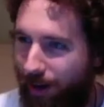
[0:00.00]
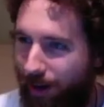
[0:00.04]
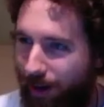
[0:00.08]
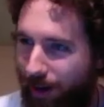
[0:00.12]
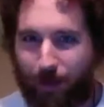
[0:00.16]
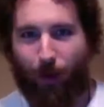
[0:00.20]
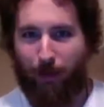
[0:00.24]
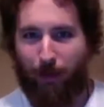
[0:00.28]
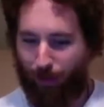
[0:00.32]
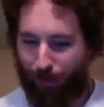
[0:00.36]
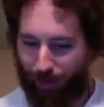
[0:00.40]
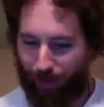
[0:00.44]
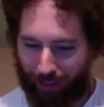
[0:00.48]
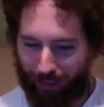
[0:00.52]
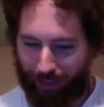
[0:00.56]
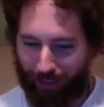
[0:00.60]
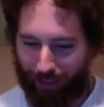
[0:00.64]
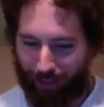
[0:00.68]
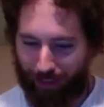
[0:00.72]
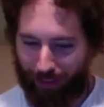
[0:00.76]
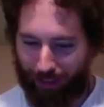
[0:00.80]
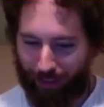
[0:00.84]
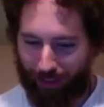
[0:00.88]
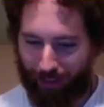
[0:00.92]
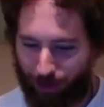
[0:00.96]
Okay,
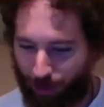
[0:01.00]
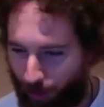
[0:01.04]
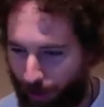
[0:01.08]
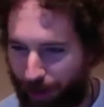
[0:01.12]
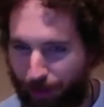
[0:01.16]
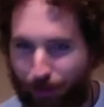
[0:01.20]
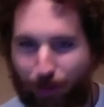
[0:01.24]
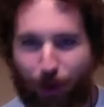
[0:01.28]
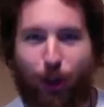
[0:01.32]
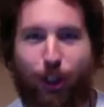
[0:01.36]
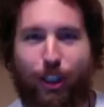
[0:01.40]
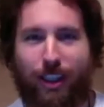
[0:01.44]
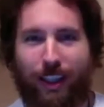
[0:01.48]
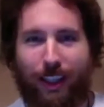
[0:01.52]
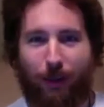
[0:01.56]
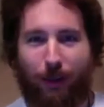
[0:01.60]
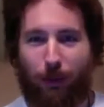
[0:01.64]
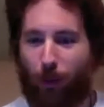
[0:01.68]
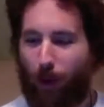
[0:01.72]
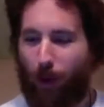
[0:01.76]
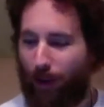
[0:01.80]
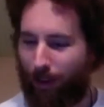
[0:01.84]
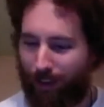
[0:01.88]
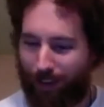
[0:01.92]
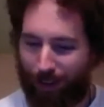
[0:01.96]
perfect. So
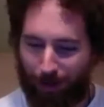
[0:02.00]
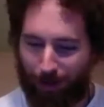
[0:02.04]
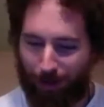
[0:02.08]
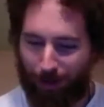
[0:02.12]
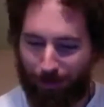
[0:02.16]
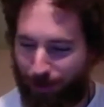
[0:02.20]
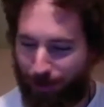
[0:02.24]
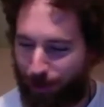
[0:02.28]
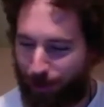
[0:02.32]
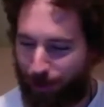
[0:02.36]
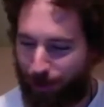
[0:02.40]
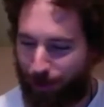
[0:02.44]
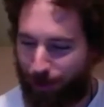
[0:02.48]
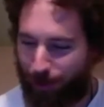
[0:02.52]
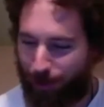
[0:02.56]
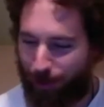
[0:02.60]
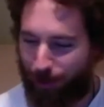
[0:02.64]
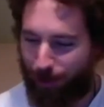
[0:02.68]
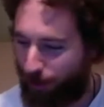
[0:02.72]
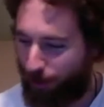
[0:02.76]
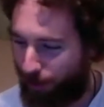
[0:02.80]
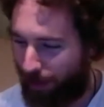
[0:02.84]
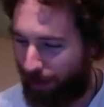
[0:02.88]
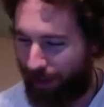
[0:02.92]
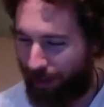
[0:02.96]
firstly, welcome
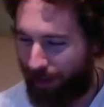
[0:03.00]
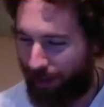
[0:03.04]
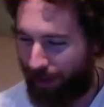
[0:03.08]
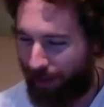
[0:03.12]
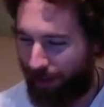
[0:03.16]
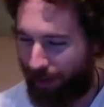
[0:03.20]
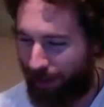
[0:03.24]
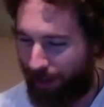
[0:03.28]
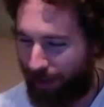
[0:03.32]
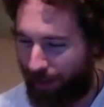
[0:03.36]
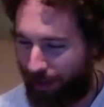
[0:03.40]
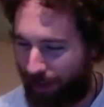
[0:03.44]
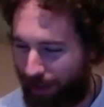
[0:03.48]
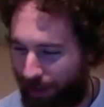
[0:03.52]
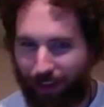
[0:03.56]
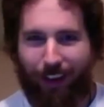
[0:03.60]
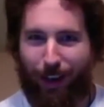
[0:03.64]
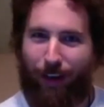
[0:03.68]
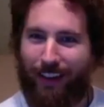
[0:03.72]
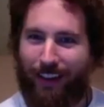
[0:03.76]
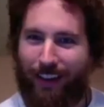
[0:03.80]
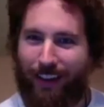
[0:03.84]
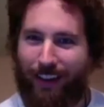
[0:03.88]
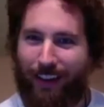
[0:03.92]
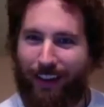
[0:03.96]
to a
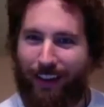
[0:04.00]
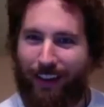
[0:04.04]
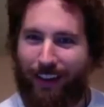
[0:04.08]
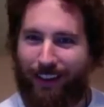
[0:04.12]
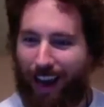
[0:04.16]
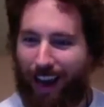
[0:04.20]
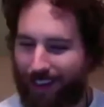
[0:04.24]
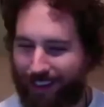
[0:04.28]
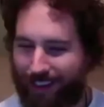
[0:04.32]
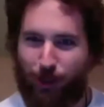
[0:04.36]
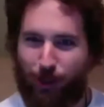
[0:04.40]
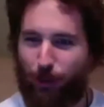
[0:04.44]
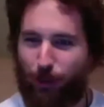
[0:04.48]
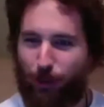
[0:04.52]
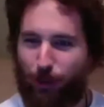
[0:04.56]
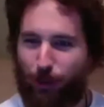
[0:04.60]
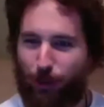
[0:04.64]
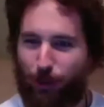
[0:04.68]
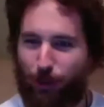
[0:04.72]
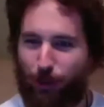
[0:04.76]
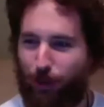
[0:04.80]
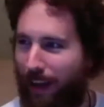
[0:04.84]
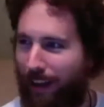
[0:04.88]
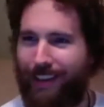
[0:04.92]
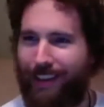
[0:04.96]
fantastic and
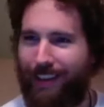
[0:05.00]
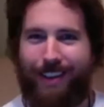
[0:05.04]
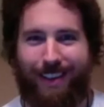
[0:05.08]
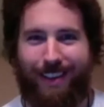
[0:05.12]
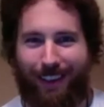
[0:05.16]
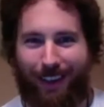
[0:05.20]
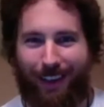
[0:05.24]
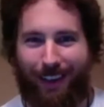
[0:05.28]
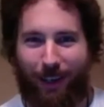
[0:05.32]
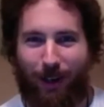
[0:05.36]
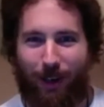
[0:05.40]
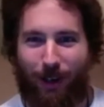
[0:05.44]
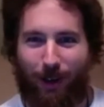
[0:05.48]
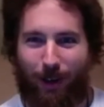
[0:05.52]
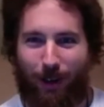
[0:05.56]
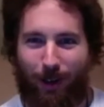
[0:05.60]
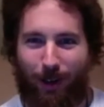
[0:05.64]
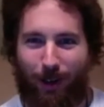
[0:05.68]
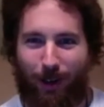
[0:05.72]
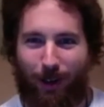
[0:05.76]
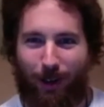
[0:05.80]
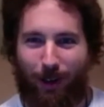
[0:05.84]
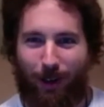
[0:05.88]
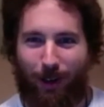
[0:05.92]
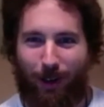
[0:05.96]
stupendous
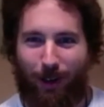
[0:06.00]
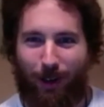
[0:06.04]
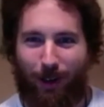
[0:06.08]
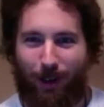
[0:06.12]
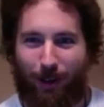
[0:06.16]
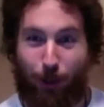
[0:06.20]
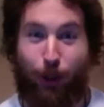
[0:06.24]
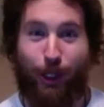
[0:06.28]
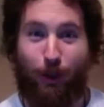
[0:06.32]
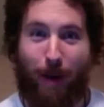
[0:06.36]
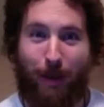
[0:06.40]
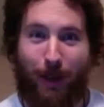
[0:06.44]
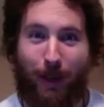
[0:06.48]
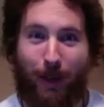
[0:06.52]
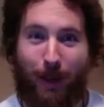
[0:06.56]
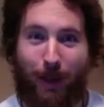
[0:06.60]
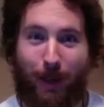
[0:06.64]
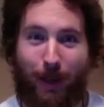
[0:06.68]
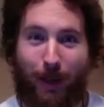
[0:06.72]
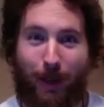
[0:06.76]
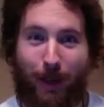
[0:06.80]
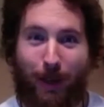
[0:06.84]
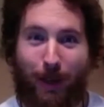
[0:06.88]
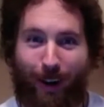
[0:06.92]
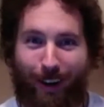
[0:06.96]
nutrition
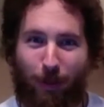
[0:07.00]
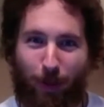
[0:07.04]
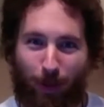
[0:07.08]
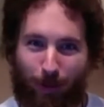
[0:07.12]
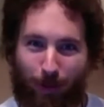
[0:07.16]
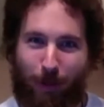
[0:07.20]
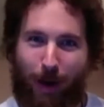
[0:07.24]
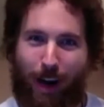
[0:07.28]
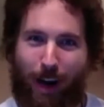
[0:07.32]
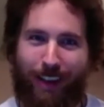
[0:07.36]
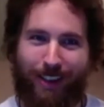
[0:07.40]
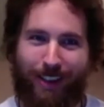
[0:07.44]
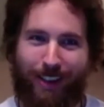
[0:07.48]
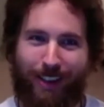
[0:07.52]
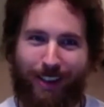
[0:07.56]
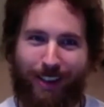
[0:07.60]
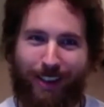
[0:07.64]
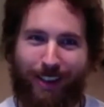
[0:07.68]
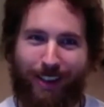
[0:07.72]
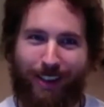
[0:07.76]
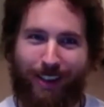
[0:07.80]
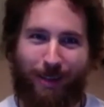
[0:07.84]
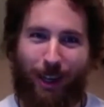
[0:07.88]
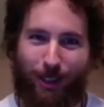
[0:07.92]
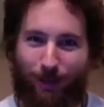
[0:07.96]
webinar with
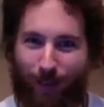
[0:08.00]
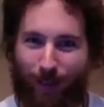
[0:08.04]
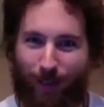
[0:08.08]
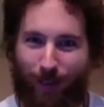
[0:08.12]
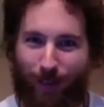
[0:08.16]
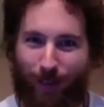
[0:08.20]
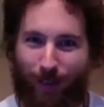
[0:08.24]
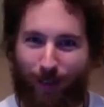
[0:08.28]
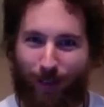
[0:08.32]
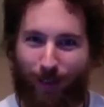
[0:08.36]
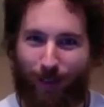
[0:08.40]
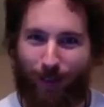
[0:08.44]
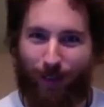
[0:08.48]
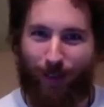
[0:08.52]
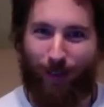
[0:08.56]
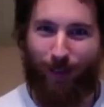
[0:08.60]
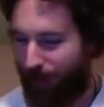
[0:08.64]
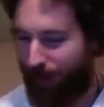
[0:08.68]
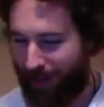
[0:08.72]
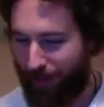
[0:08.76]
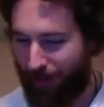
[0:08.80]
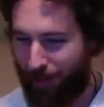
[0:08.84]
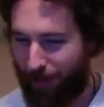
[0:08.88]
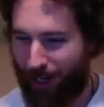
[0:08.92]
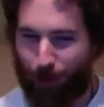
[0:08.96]
Miles and Milesfit.
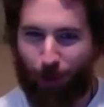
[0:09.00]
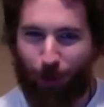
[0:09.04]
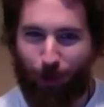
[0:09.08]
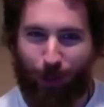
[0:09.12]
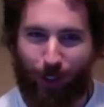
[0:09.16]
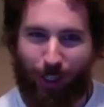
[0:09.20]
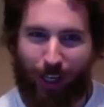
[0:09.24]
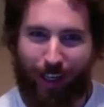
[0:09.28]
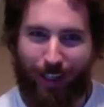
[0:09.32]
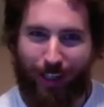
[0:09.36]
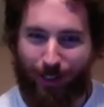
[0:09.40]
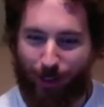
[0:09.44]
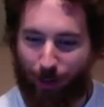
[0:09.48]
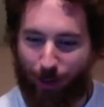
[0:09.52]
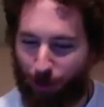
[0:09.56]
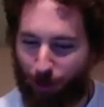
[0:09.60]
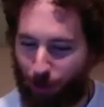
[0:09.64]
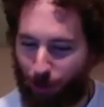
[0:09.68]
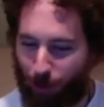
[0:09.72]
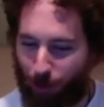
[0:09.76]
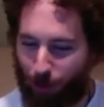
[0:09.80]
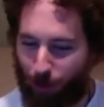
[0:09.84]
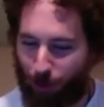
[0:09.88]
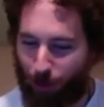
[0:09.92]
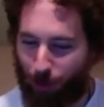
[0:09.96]
Obviously, I'm Miles Pro. You guys
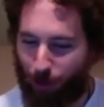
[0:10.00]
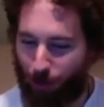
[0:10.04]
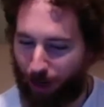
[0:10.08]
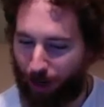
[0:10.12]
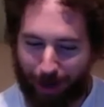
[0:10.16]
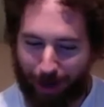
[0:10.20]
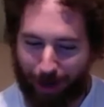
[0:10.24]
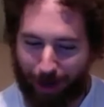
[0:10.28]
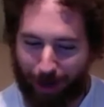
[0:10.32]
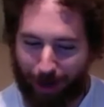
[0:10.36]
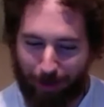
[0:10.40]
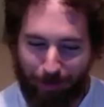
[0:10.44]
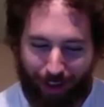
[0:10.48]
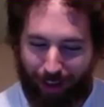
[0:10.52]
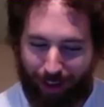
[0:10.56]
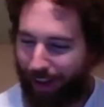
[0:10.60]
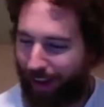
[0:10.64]
know who I am.